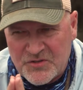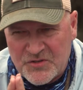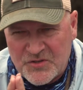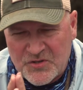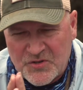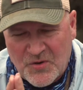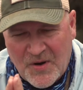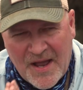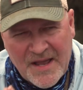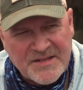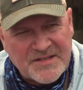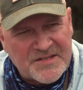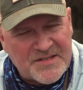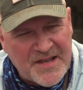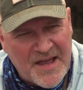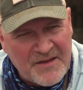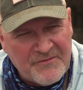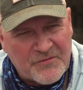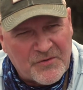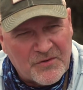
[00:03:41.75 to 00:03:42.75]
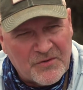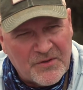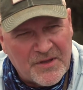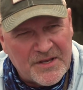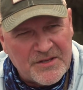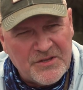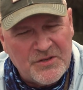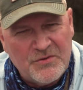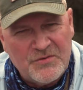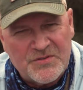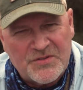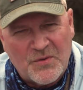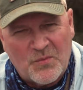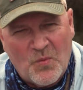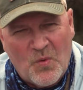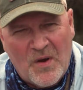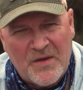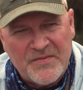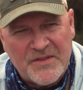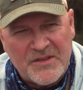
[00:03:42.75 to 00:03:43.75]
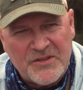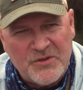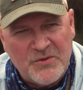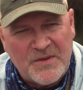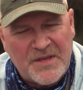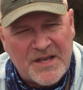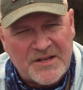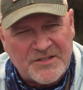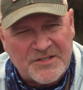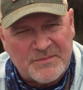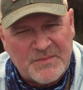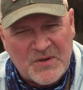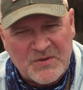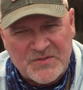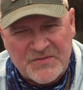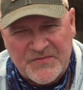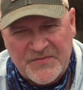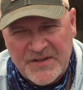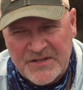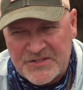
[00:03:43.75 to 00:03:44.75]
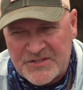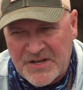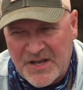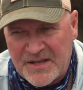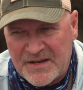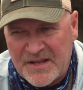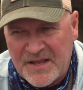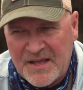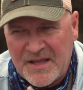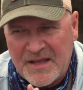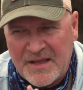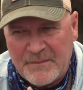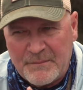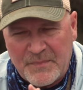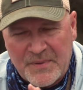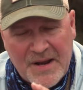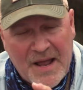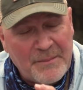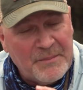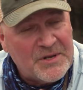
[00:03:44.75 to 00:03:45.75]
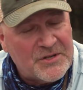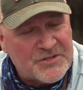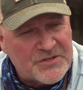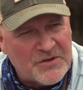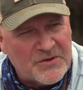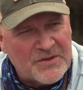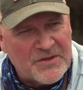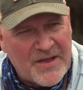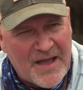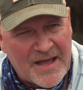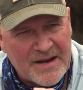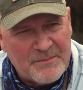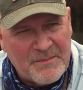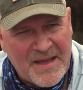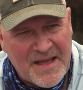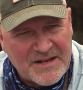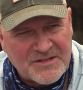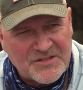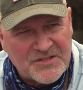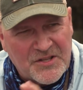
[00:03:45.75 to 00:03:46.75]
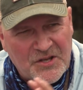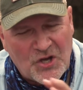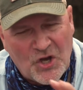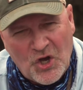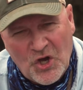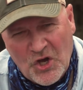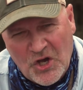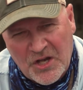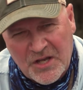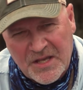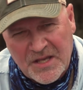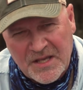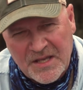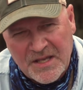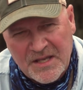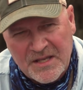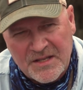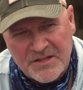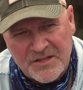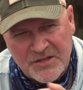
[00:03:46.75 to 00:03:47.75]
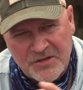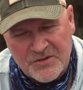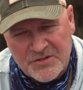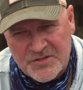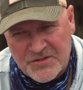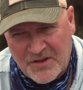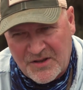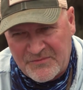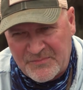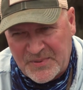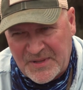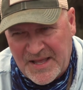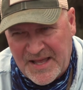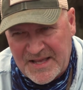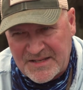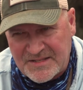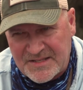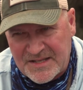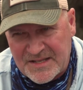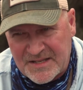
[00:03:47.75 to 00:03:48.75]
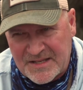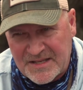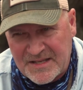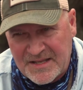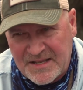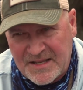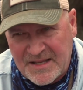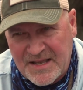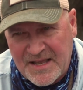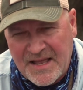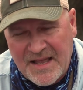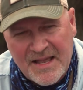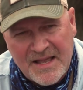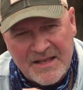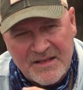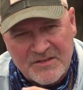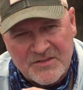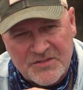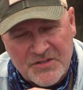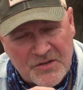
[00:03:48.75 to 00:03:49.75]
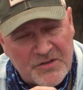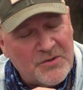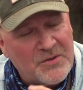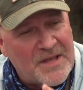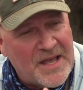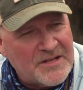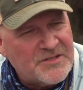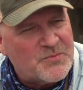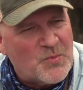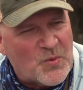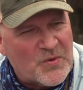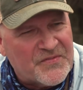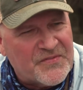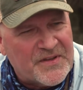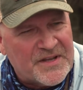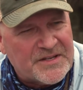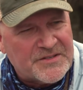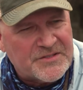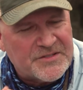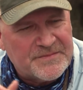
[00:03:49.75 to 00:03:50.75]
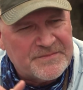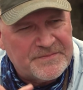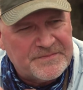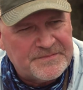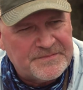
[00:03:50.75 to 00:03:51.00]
Try several and use the one that you catch the most fish on. But I'm going to show you how to match the hook to your soft plastic so you catch more fish.